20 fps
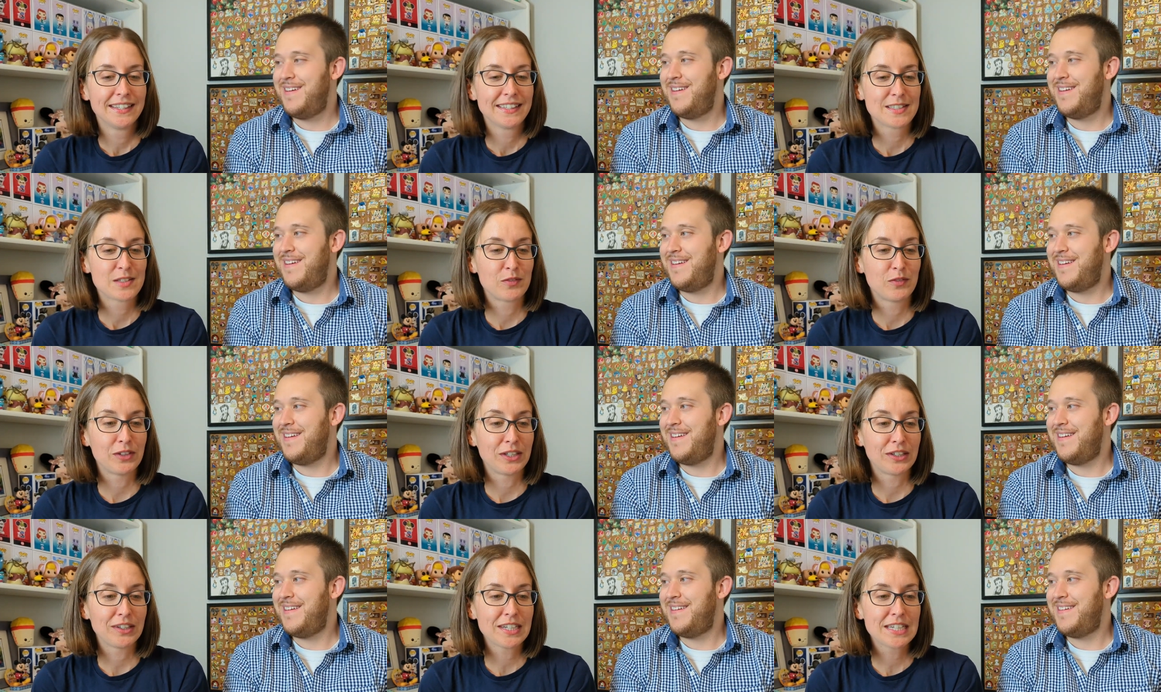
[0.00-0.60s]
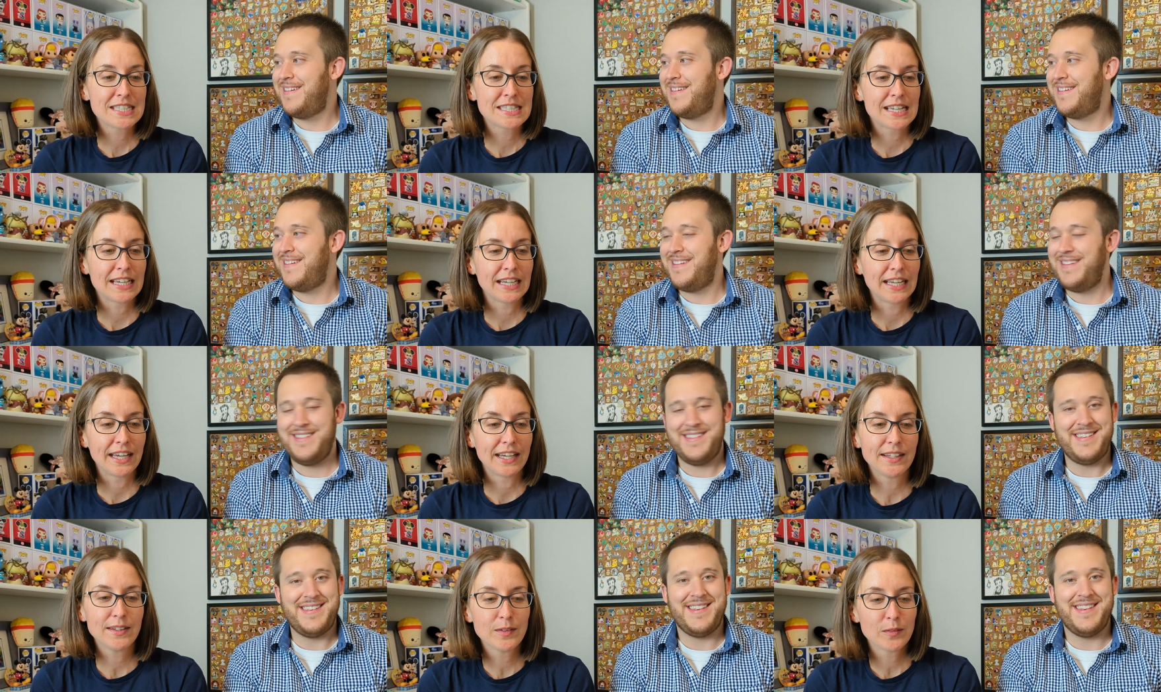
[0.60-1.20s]
Speaker 1: It's very
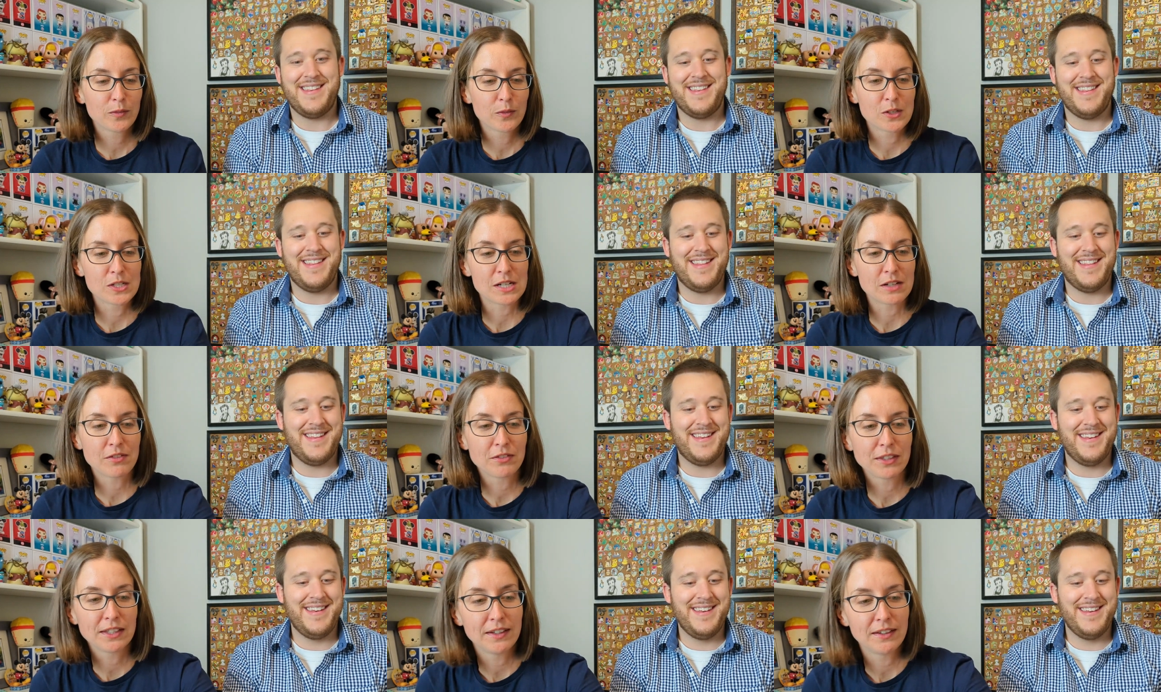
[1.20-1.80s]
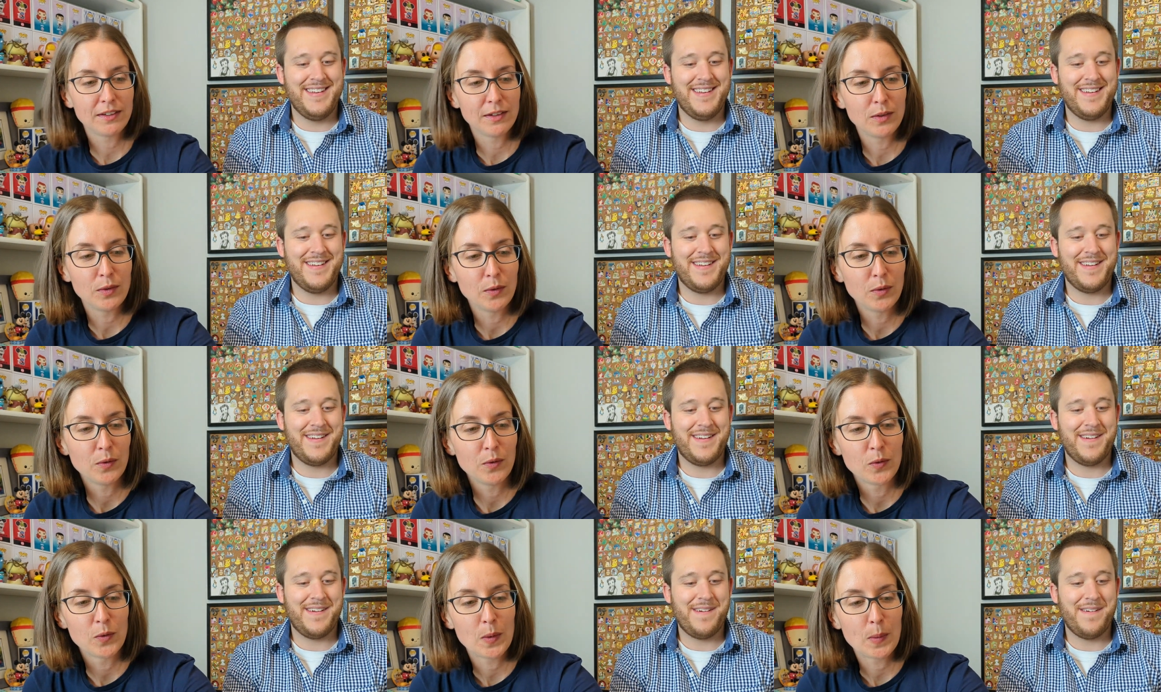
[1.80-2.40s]
exciting. We're definitely going
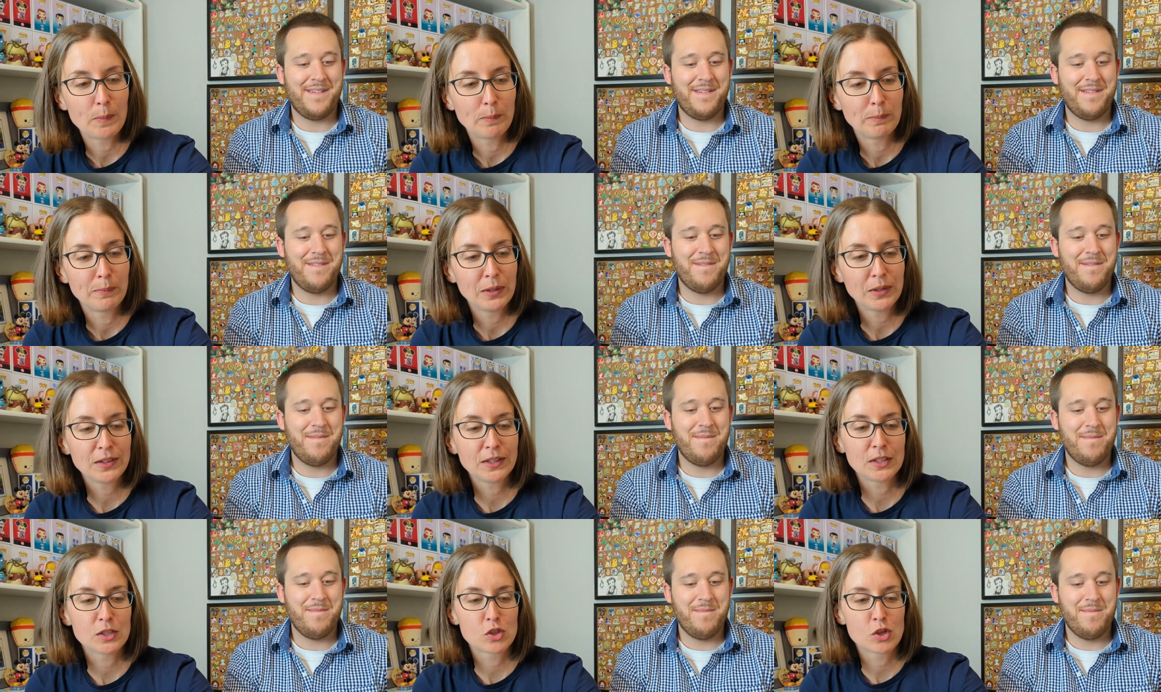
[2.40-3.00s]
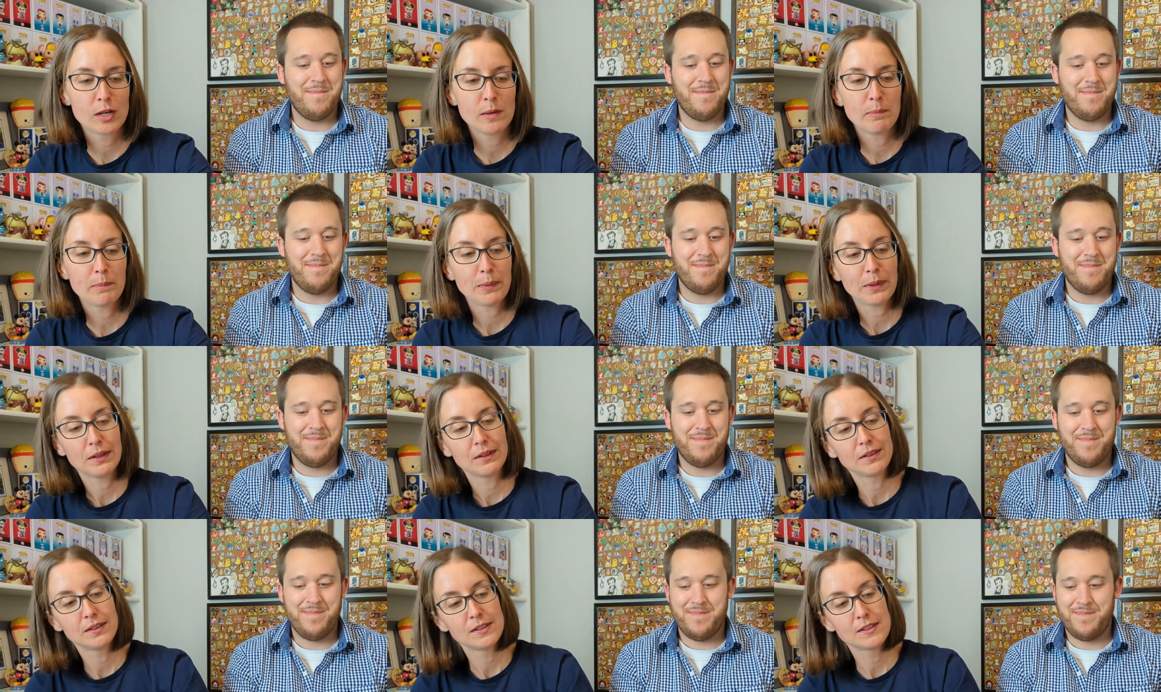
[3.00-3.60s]
to book a trip
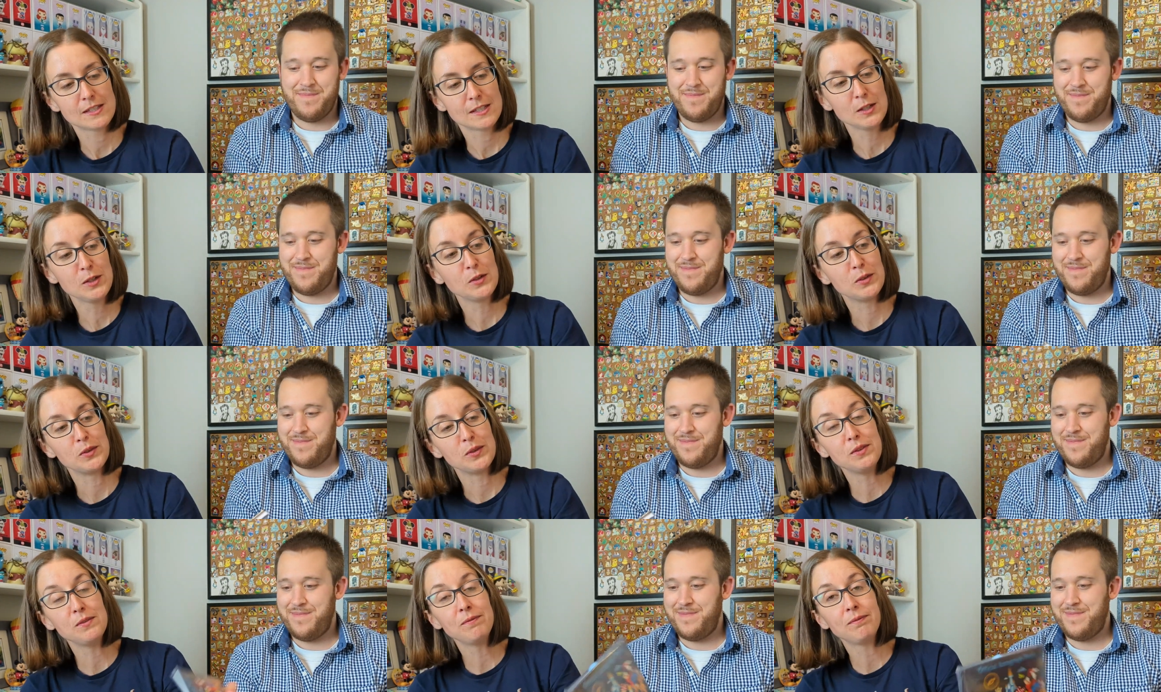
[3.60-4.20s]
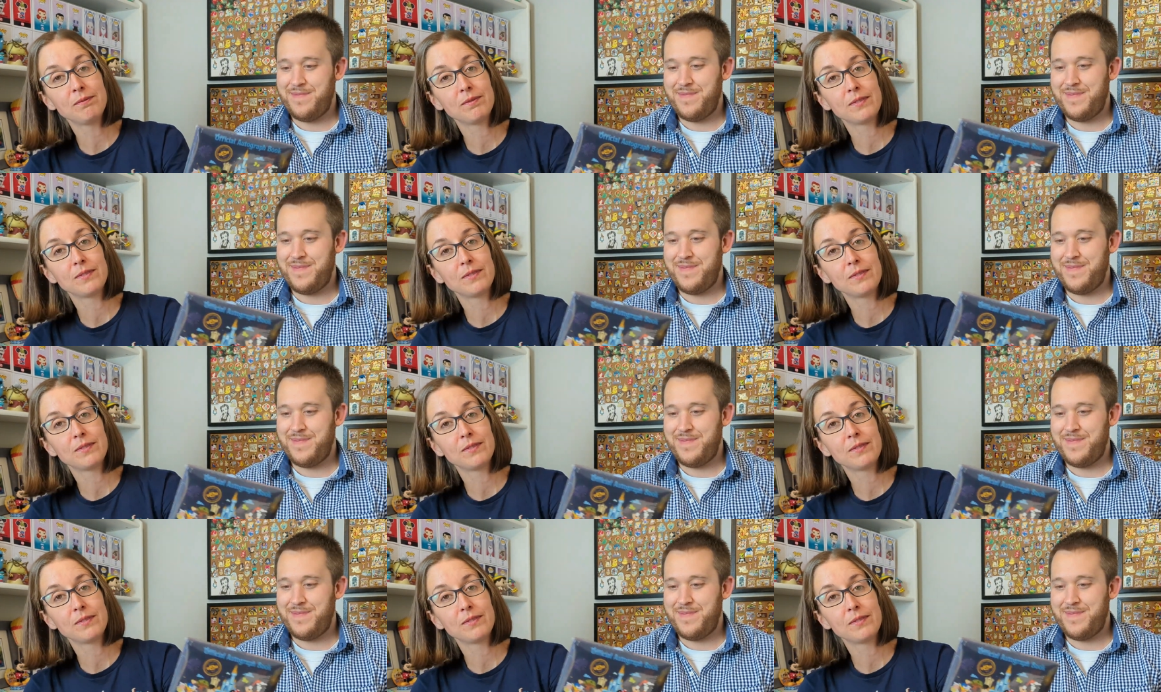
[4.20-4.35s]
soon,